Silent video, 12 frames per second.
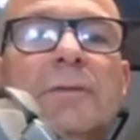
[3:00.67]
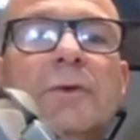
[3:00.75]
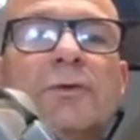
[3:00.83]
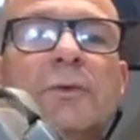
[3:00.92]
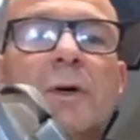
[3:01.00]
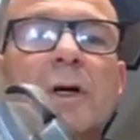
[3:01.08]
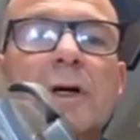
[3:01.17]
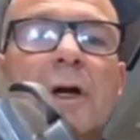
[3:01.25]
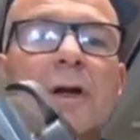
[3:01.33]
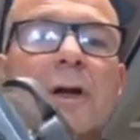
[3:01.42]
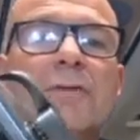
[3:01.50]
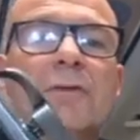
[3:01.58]
much work
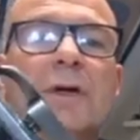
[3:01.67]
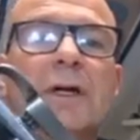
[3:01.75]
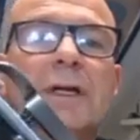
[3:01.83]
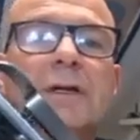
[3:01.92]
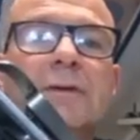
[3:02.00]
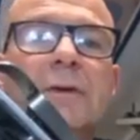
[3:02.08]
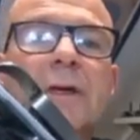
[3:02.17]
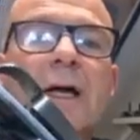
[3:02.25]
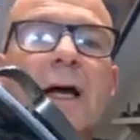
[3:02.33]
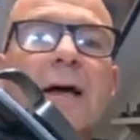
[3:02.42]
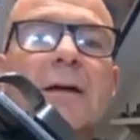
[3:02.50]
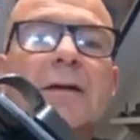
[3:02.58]
gone on really doing
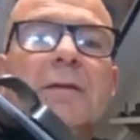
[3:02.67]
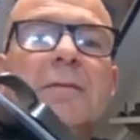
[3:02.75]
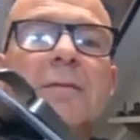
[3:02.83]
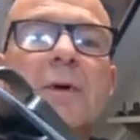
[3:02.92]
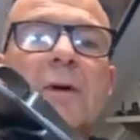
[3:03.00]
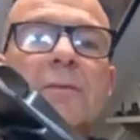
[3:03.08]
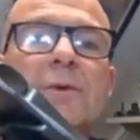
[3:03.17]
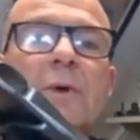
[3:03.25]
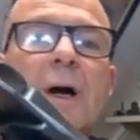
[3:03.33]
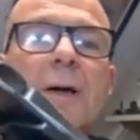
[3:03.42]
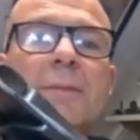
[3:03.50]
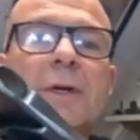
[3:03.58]
that, but I'm
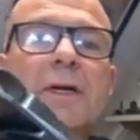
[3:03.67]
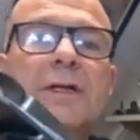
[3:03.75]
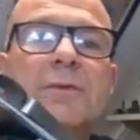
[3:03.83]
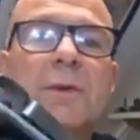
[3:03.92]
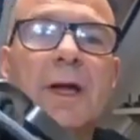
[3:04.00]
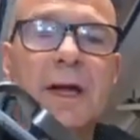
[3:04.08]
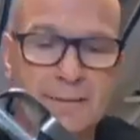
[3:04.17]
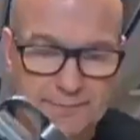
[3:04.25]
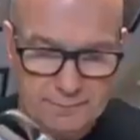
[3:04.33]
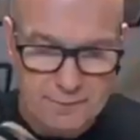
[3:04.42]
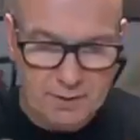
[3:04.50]
quite pleased with that.